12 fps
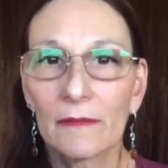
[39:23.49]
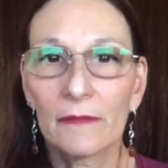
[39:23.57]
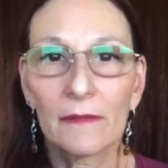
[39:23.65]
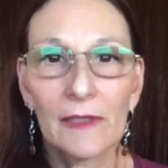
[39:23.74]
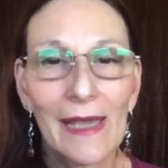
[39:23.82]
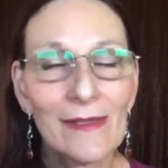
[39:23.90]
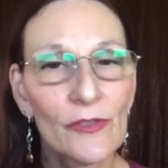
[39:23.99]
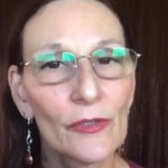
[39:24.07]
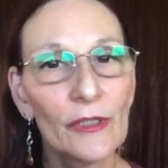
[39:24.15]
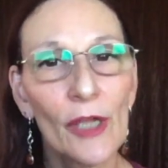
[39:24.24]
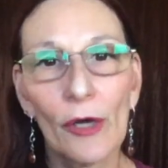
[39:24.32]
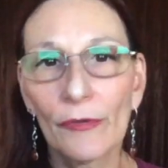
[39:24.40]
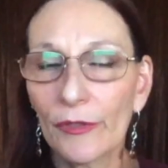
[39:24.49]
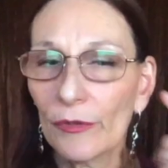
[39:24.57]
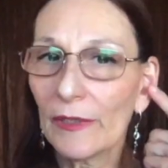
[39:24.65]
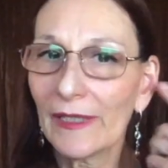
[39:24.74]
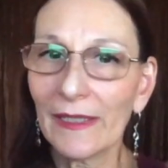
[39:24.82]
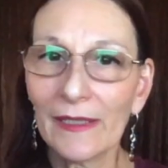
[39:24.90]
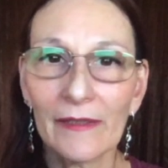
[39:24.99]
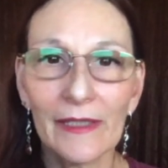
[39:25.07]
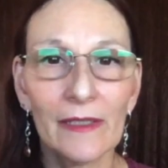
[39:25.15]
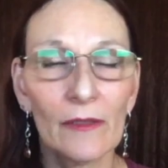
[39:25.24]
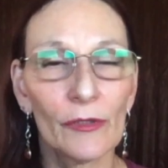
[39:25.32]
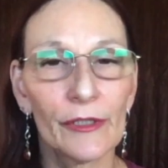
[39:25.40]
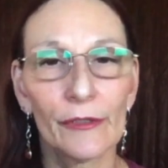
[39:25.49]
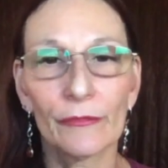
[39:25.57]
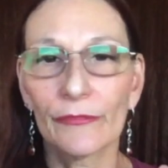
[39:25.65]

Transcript: yes or no. You'll hear it or you'll